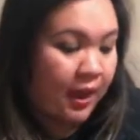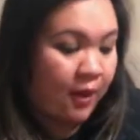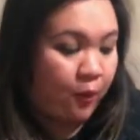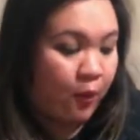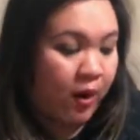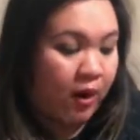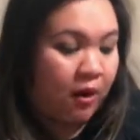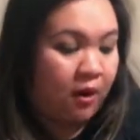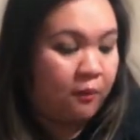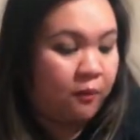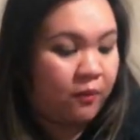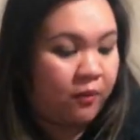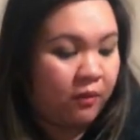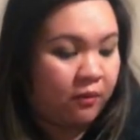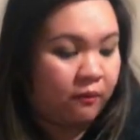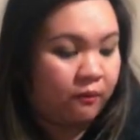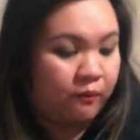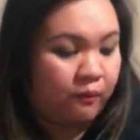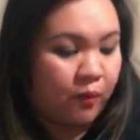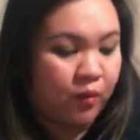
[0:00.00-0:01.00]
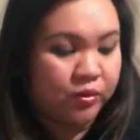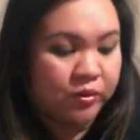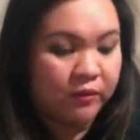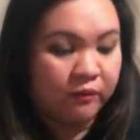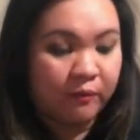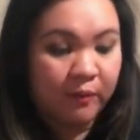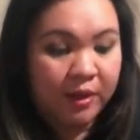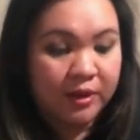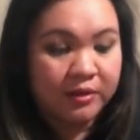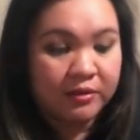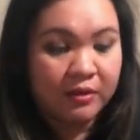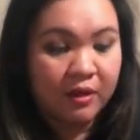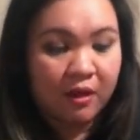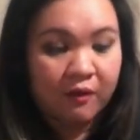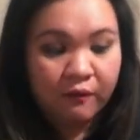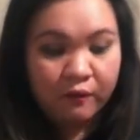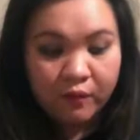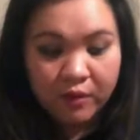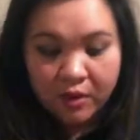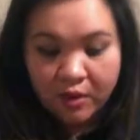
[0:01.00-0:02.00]
where I put most of my
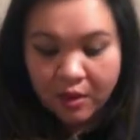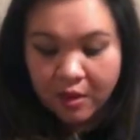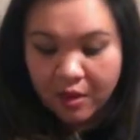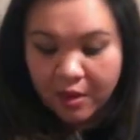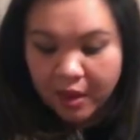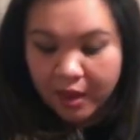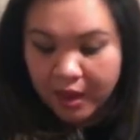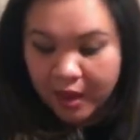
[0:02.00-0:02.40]
stuff,